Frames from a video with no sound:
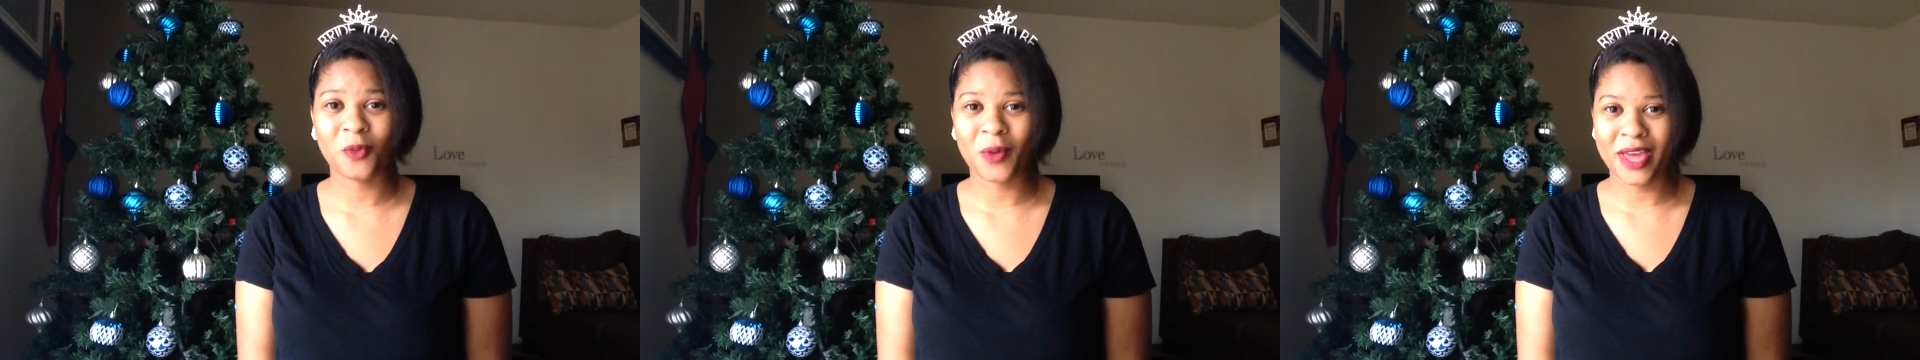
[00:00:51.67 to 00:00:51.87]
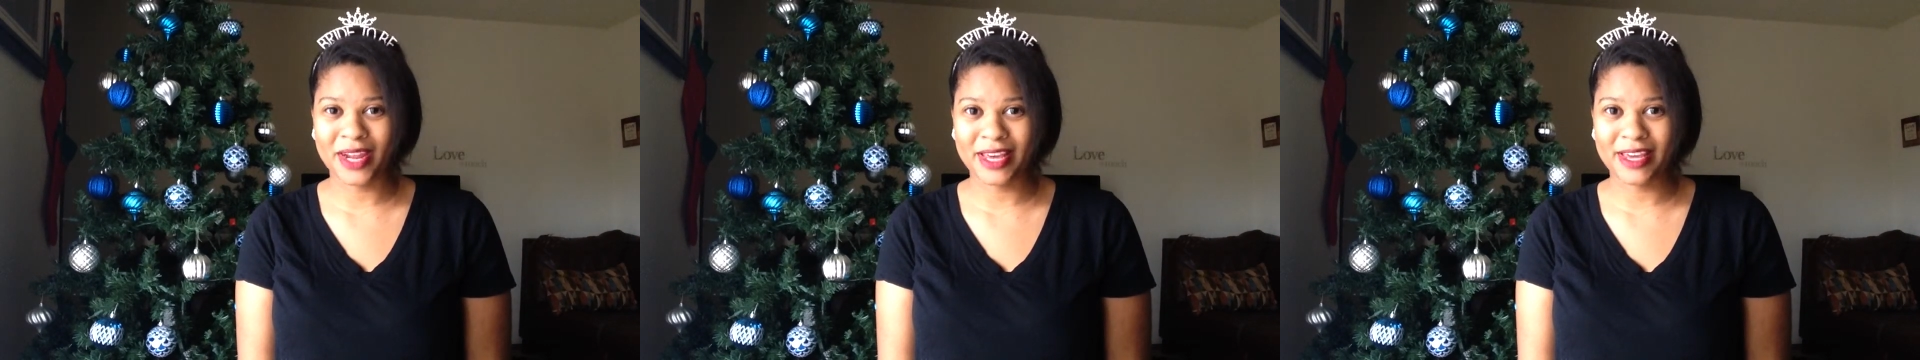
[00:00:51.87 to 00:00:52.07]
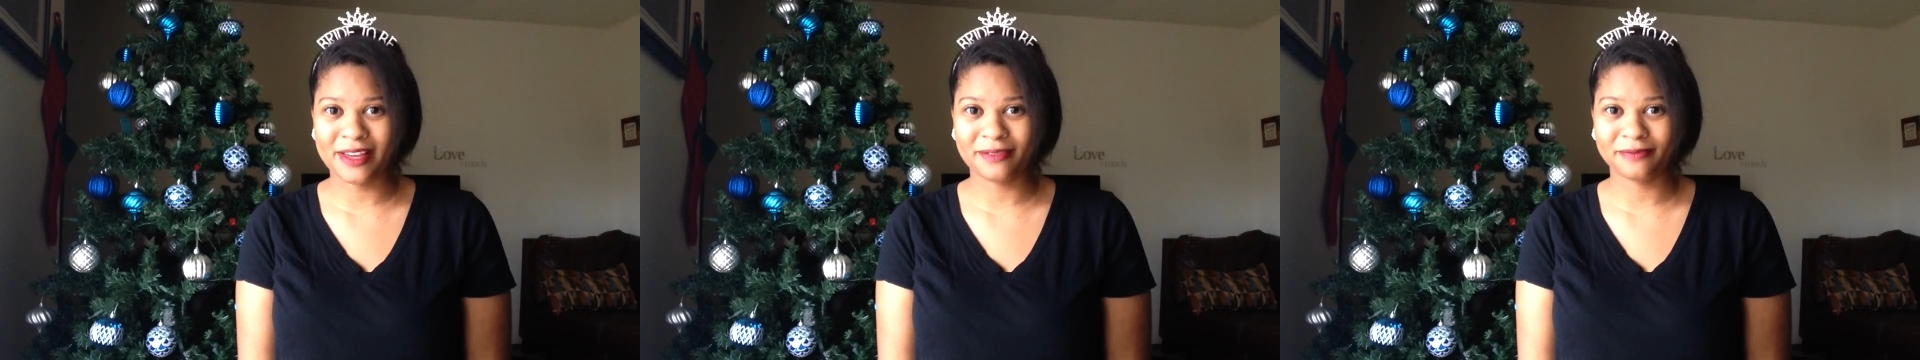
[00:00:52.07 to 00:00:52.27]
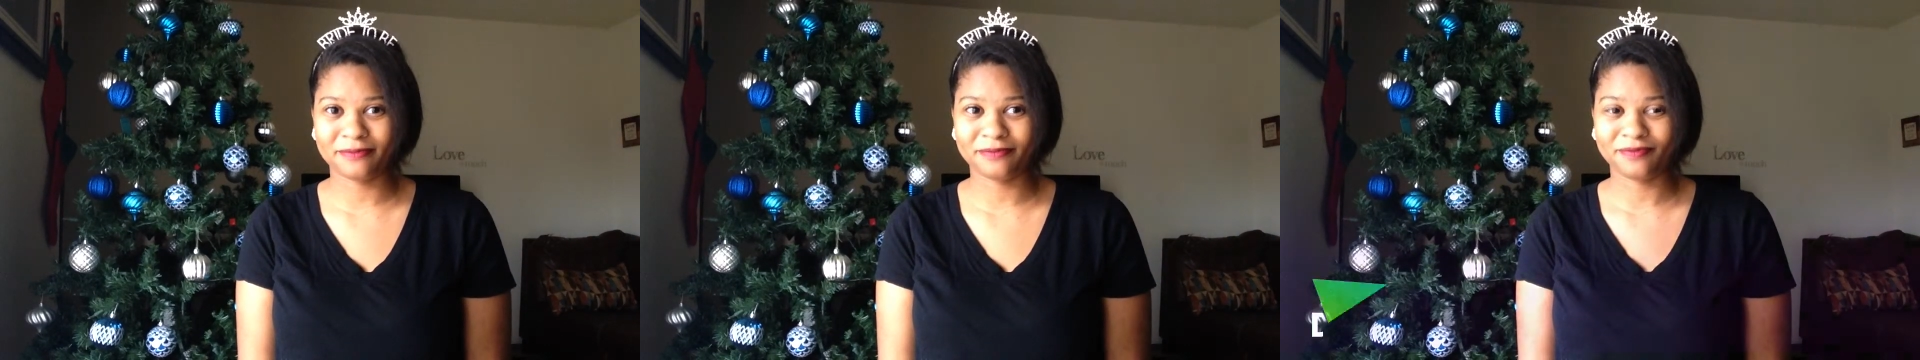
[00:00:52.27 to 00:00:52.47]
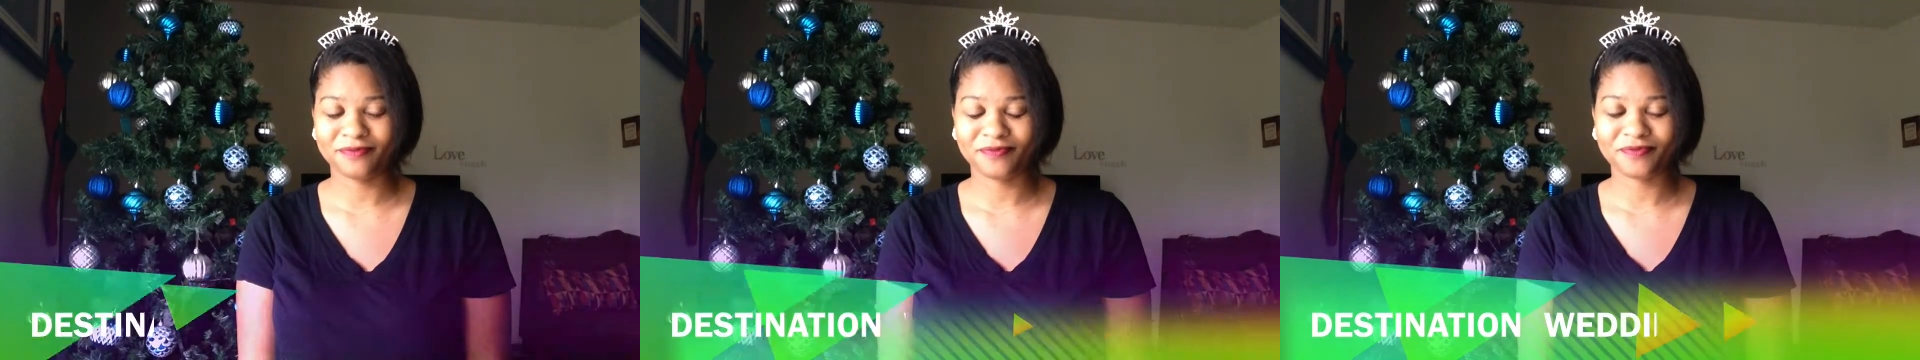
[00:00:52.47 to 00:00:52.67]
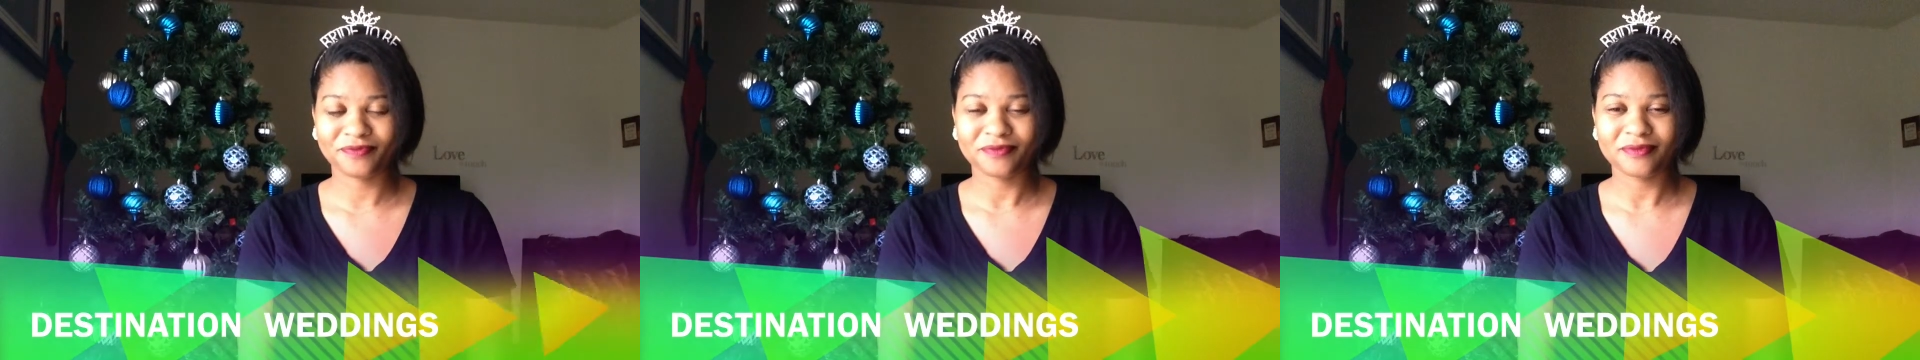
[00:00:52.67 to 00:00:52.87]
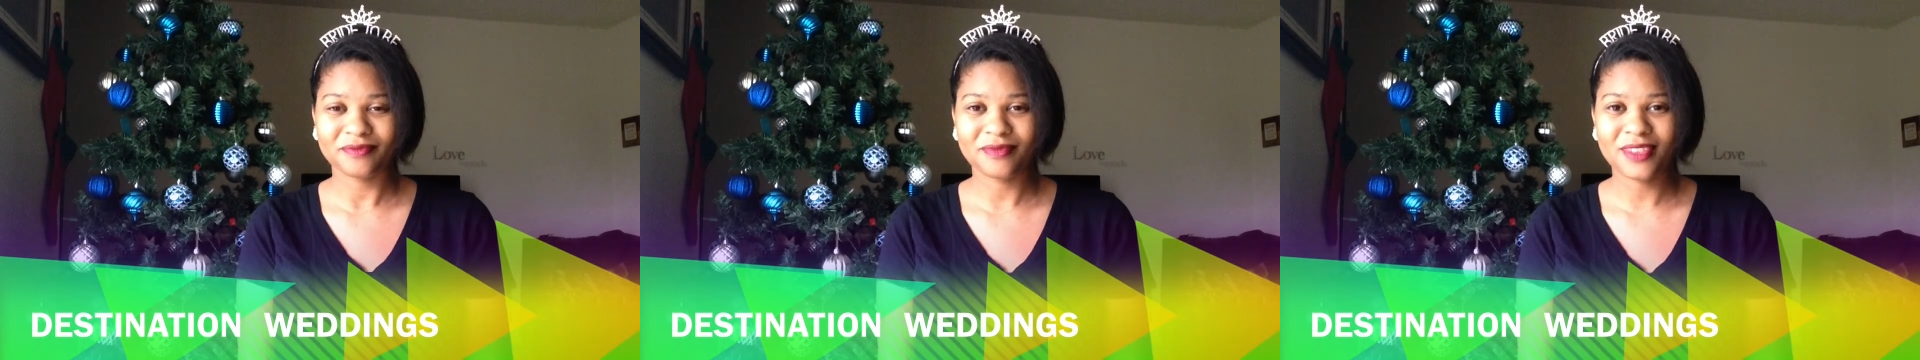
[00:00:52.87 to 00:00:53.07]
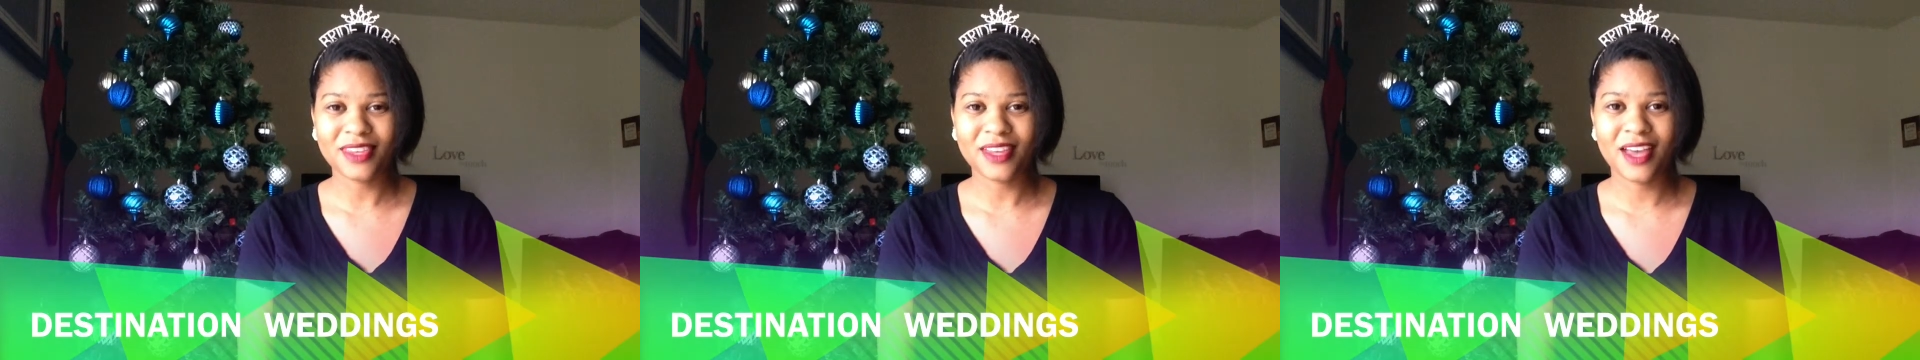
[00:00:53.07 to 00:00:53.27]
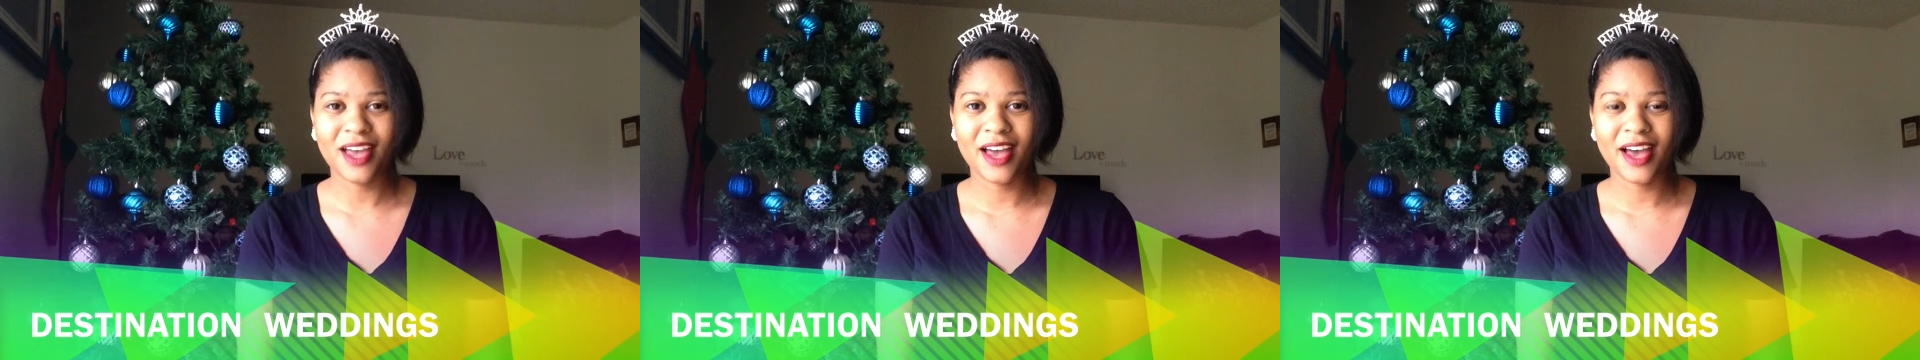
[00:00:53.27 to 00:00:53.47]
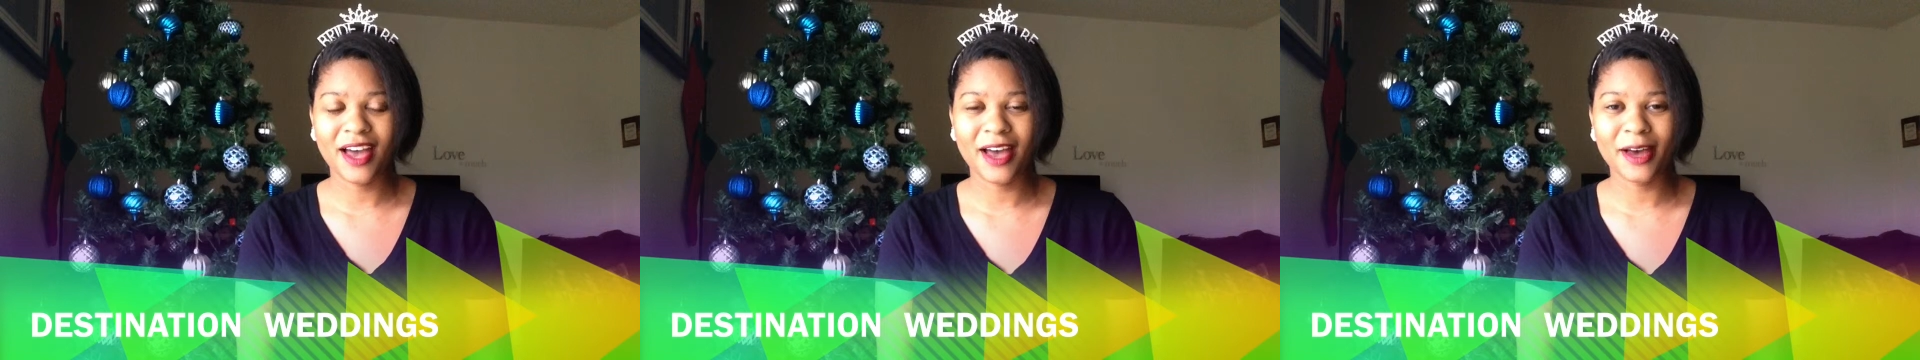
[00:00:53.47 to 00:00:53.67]
wedding.
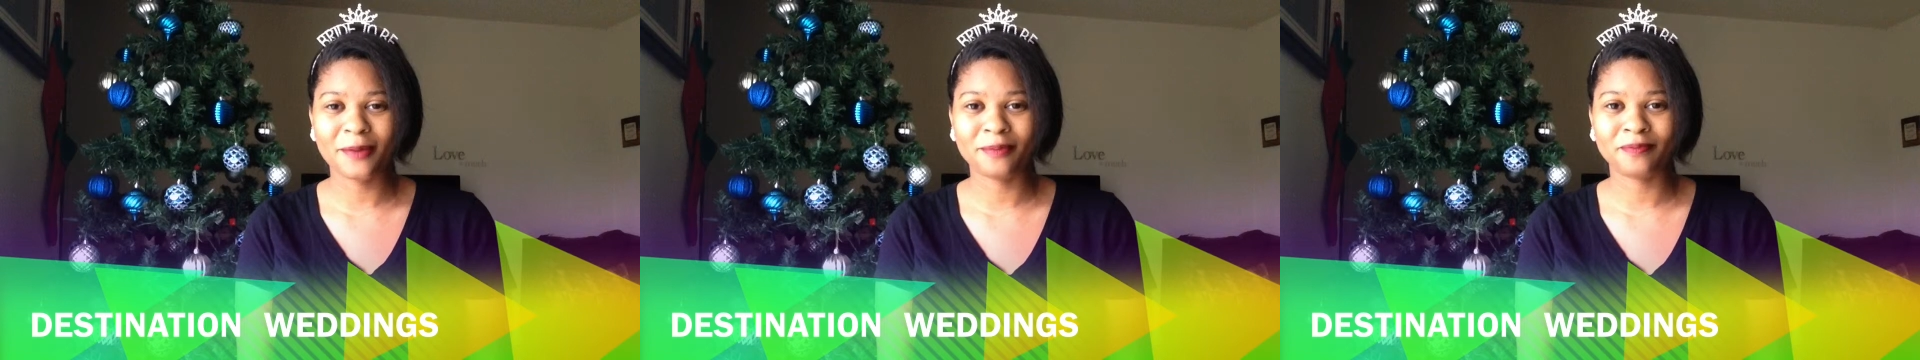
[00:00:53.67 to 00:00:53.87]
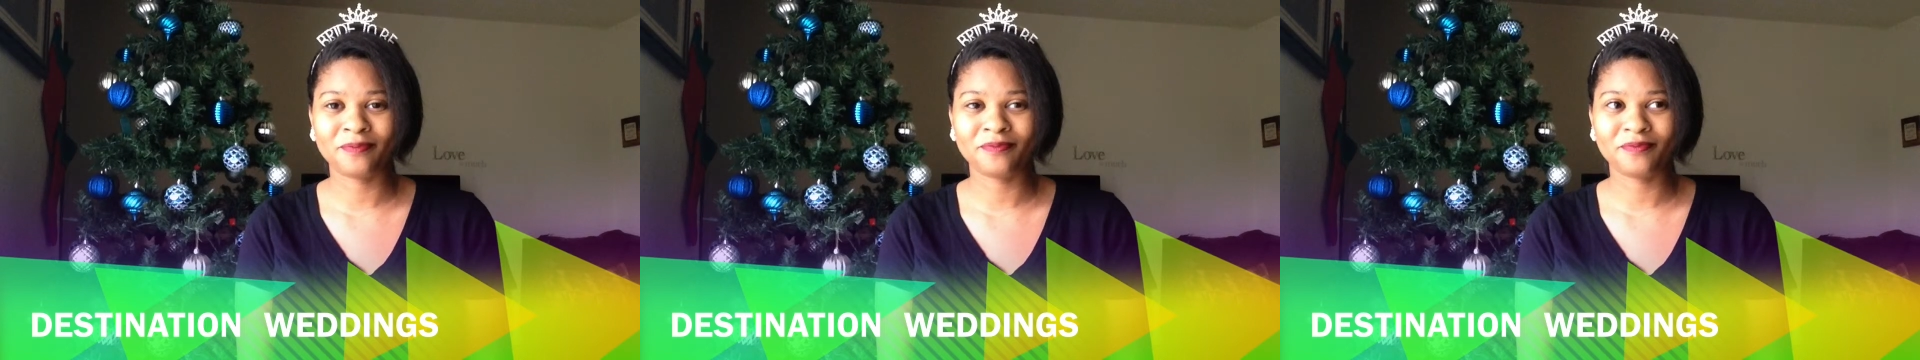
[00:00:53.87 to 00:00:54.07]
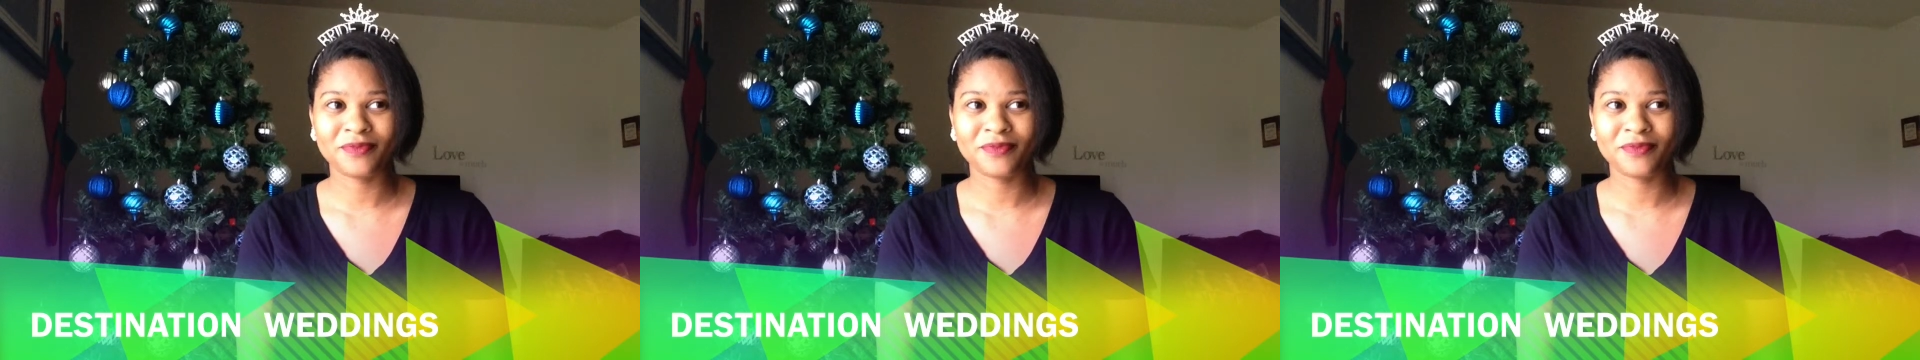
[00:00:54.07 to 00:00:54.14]
I'm